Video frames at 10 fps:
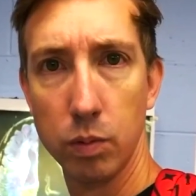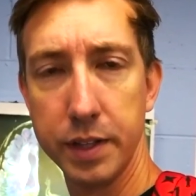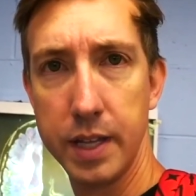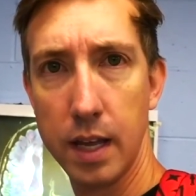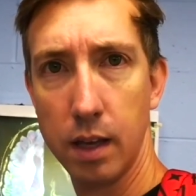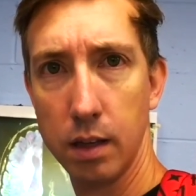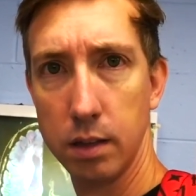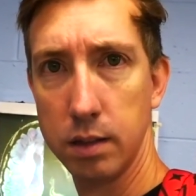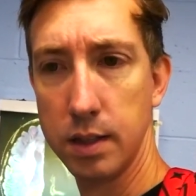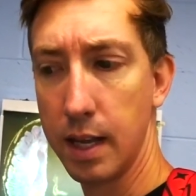Did they,
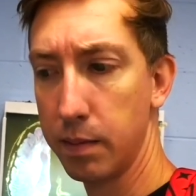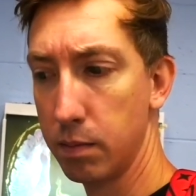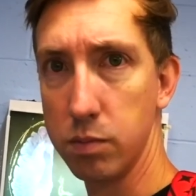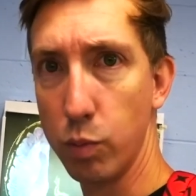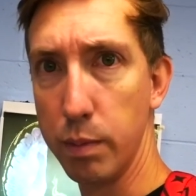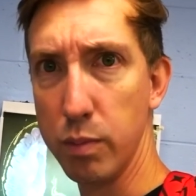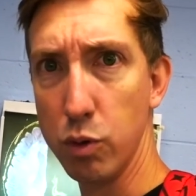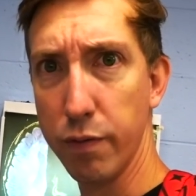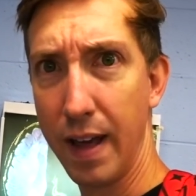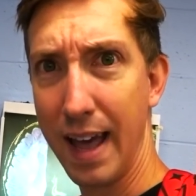did they
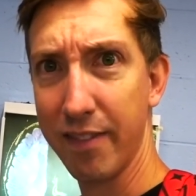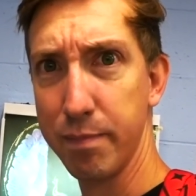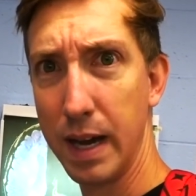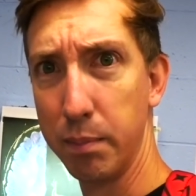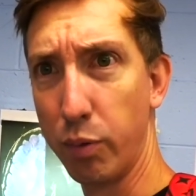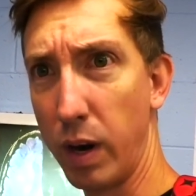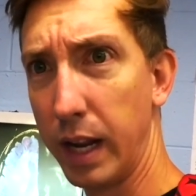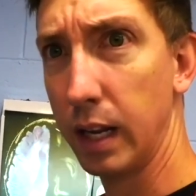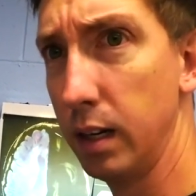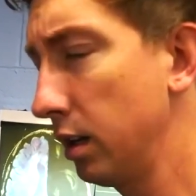remove half my
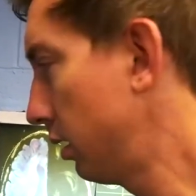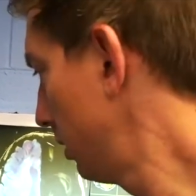brain?